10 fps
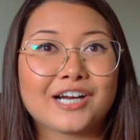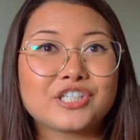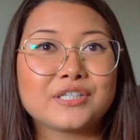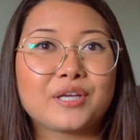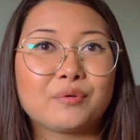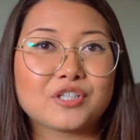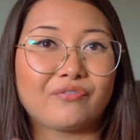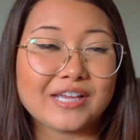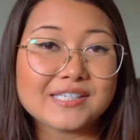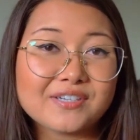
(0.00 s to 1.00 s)
actually
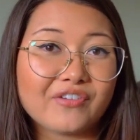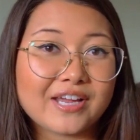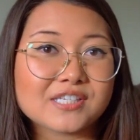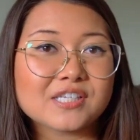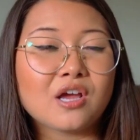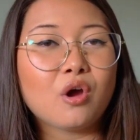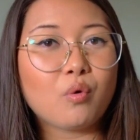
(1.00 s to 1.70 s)
was face to face